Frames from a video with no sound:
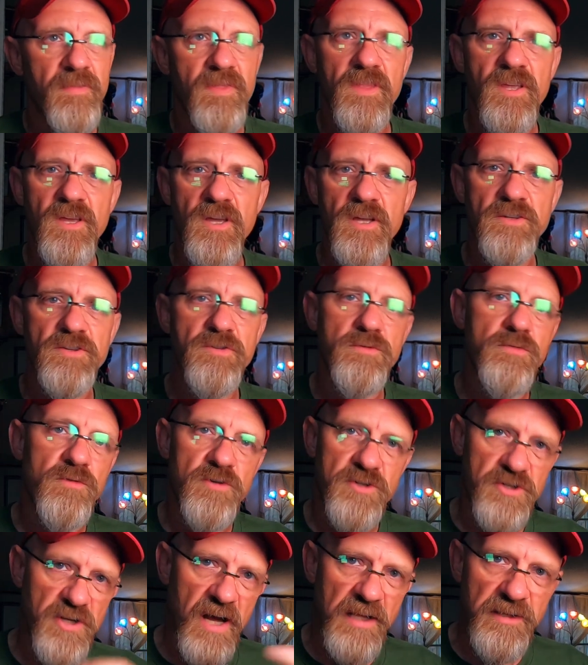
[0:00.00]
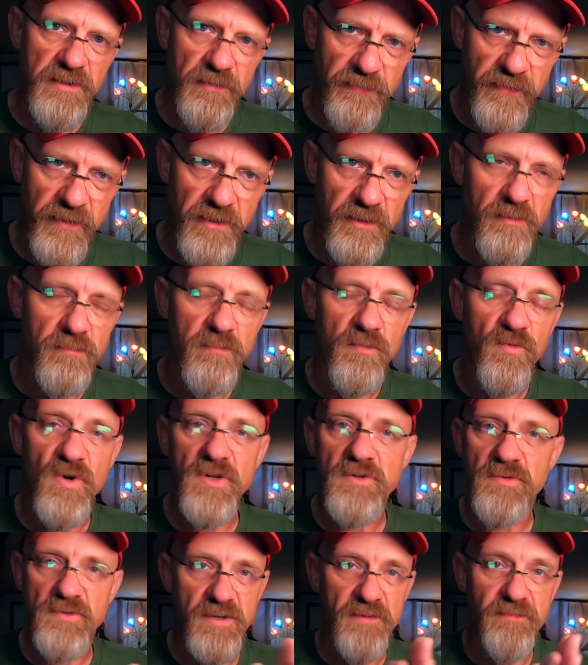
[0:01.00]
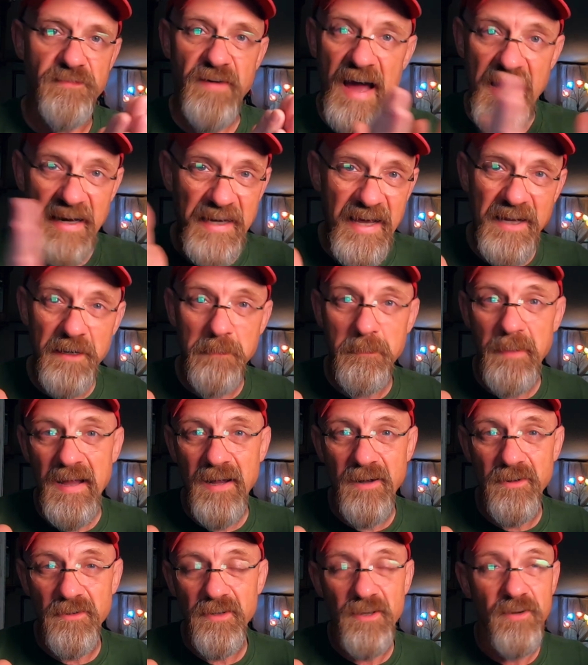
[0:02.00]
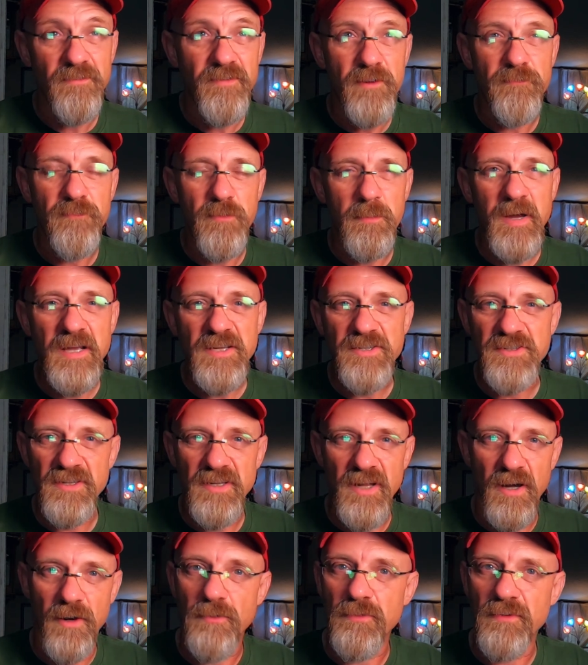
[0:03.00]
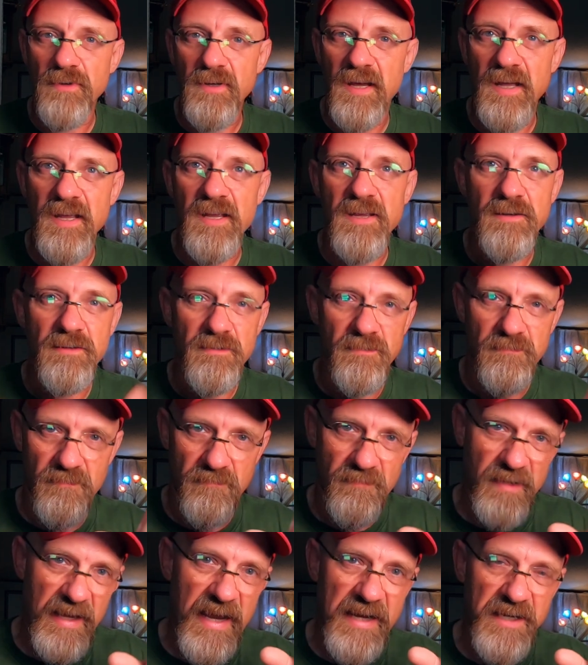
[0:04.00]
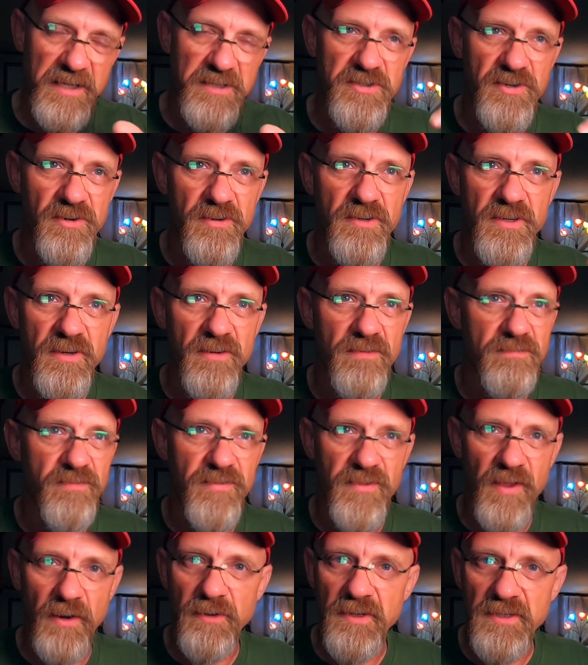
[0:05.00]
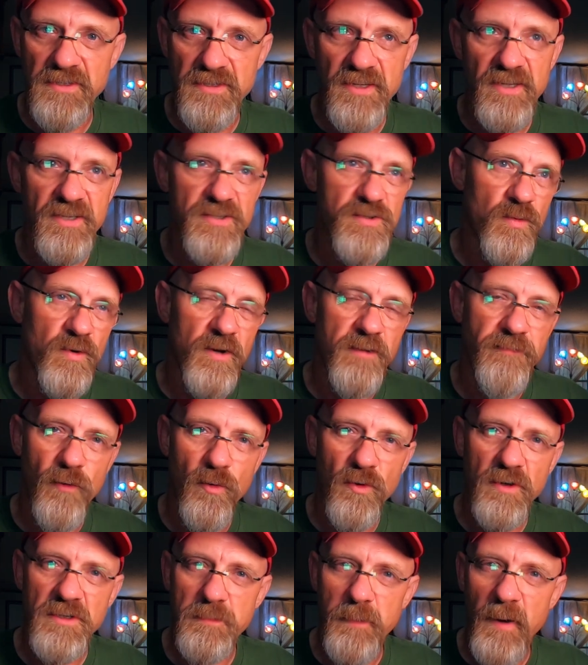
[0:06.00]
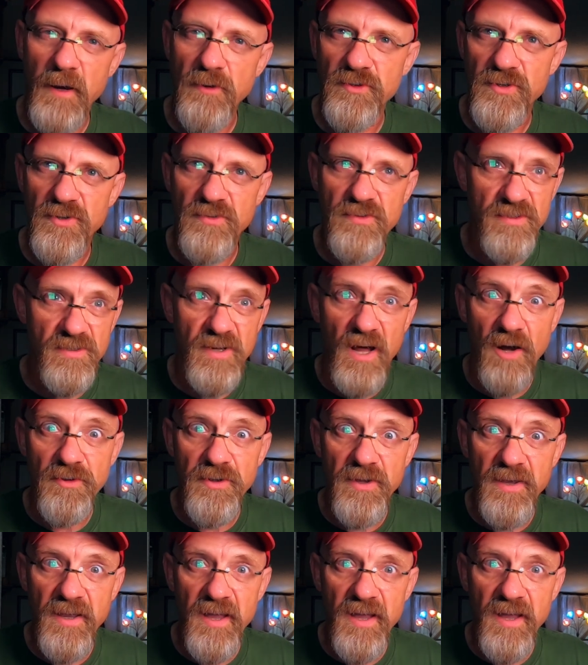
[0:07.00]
then you shot the film, which was a finite amount of information on a canister, you know, 36, 24 exposures is all you